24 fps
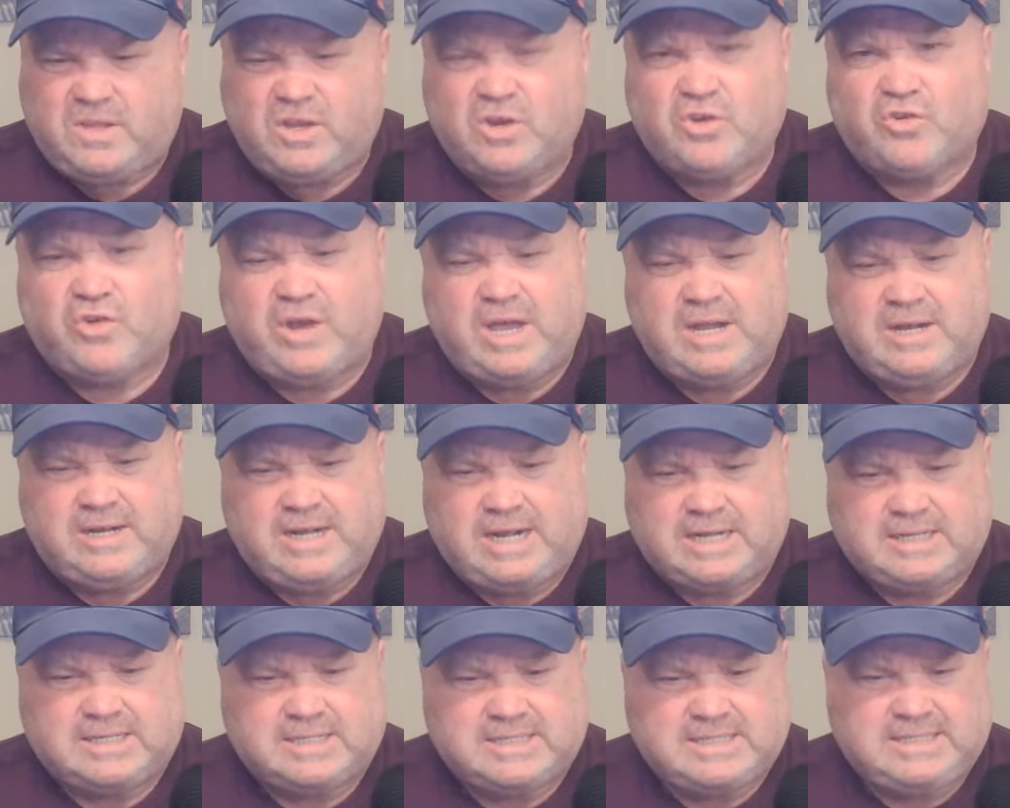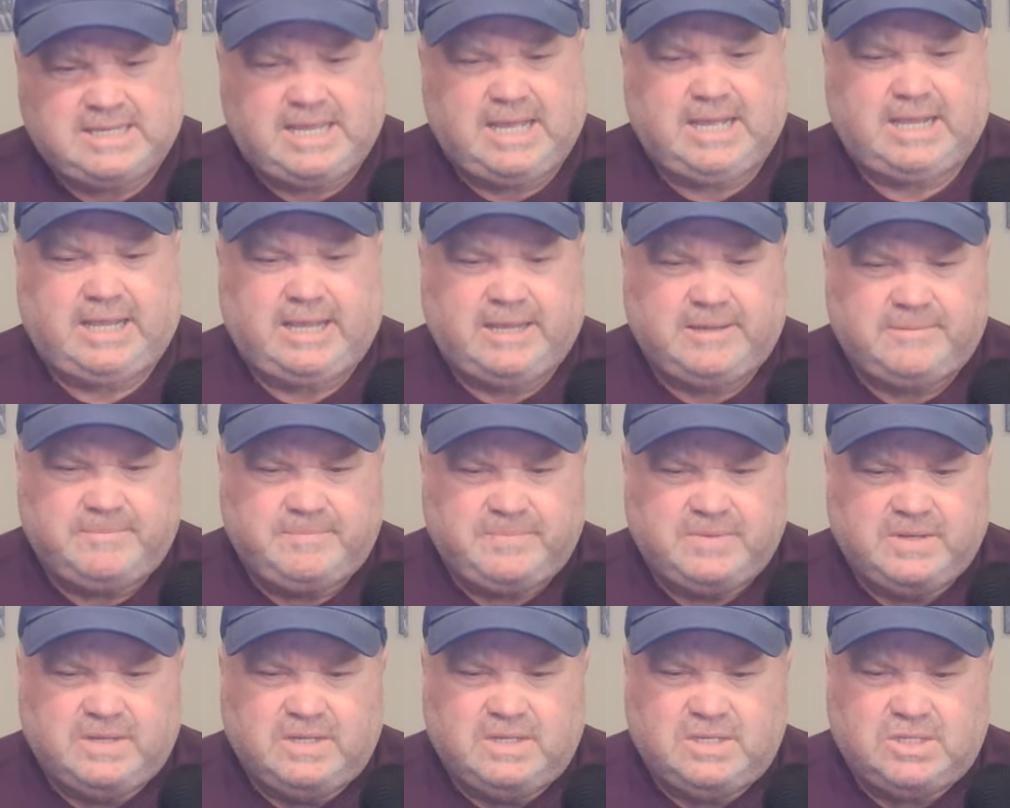grounded out to second.
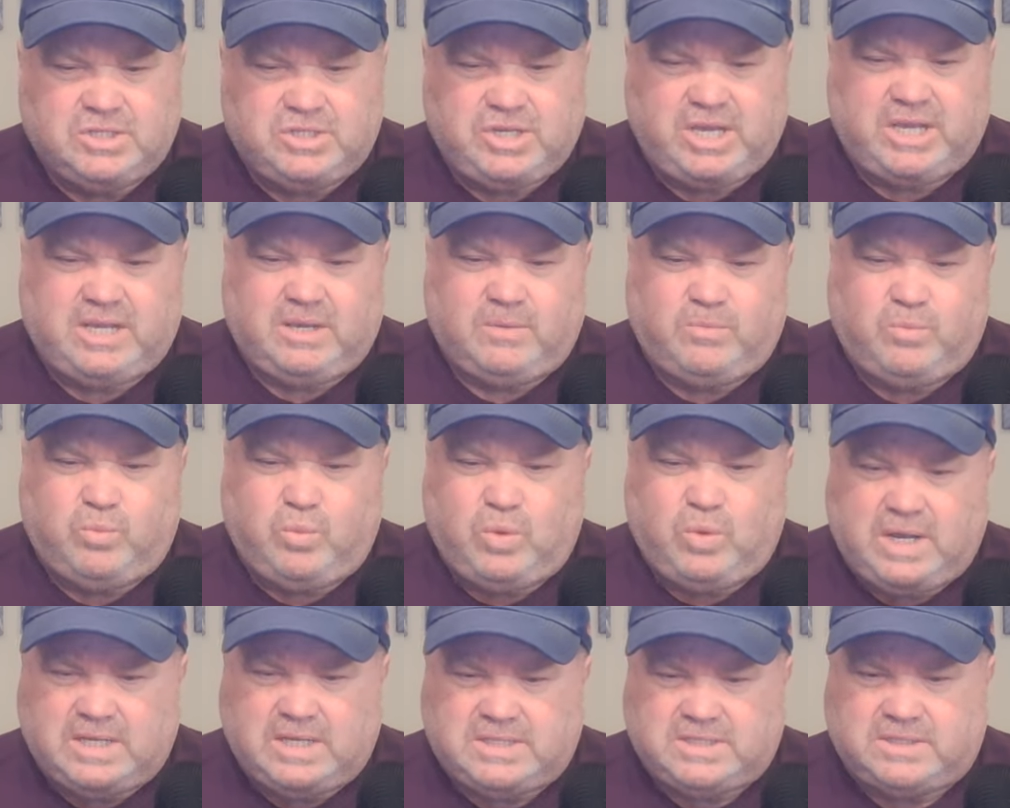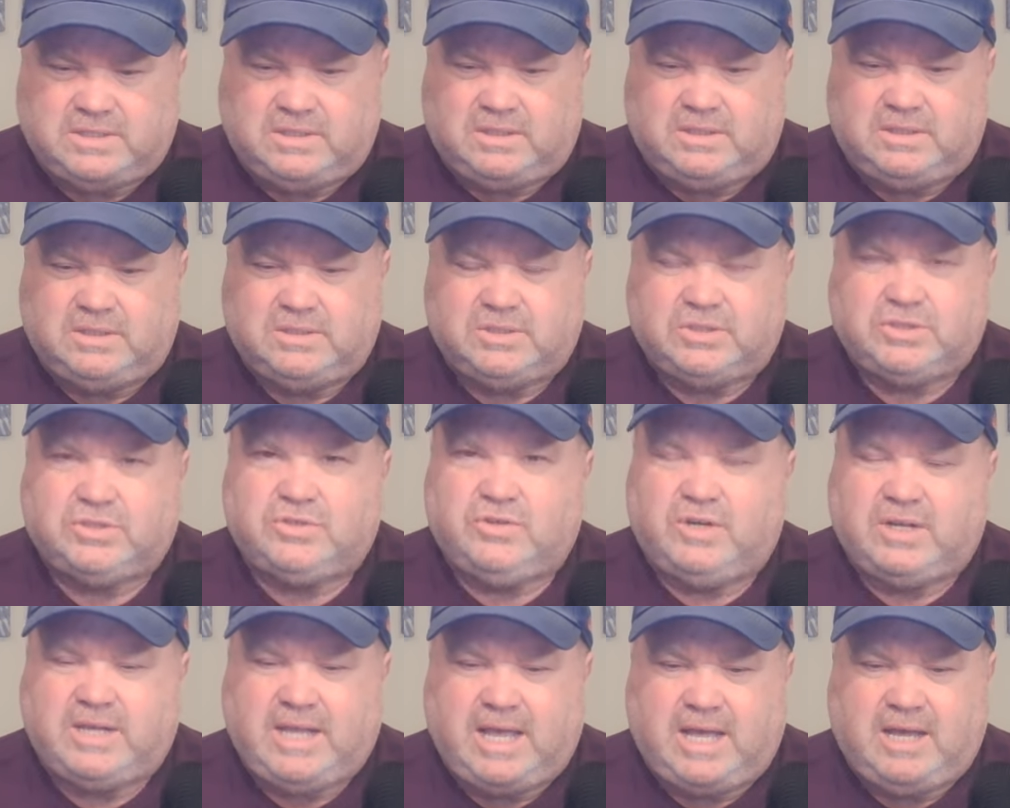Jacob Wetzel
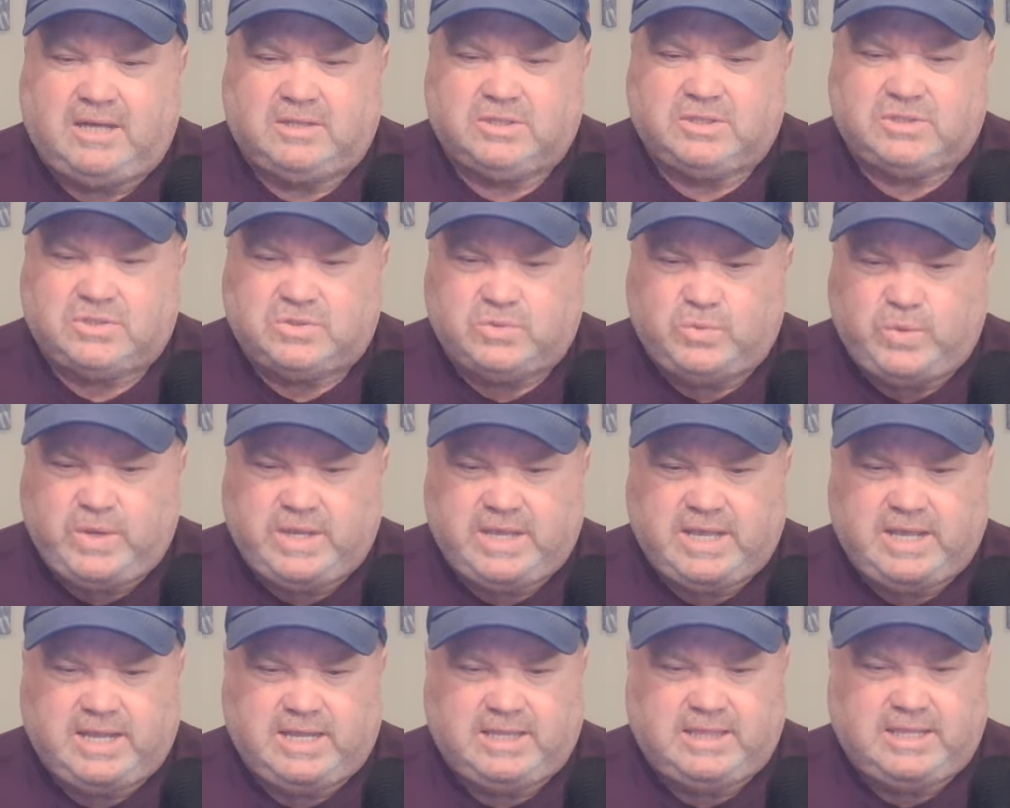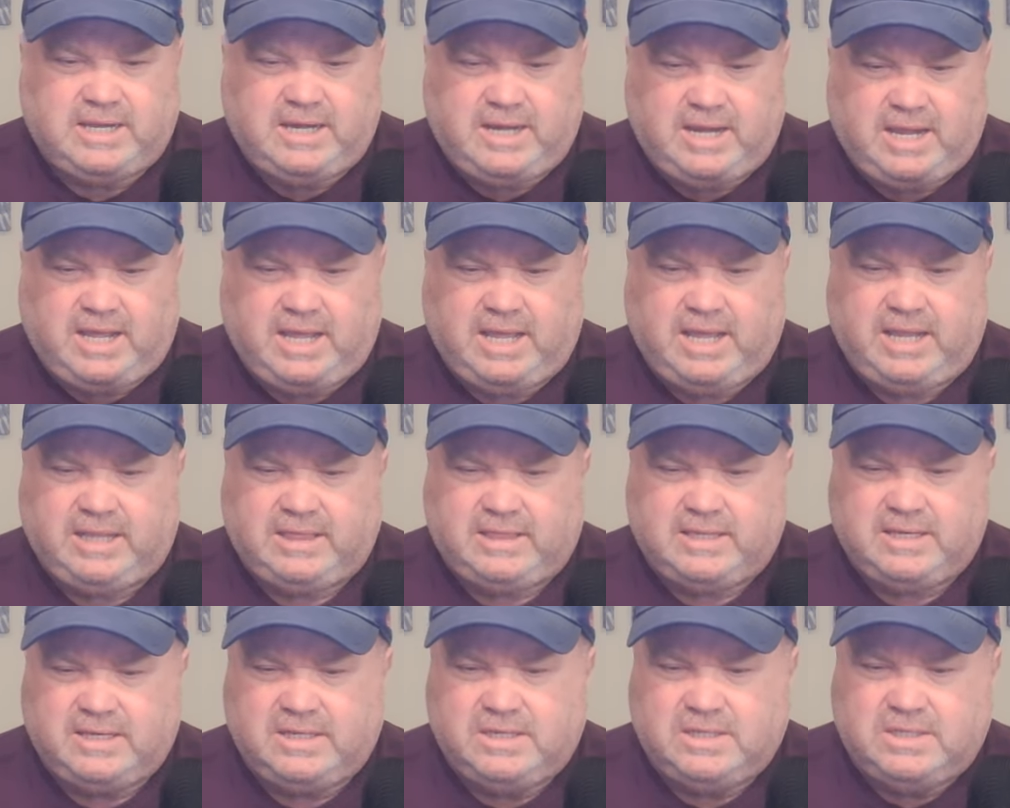struck out swinging in the ninth.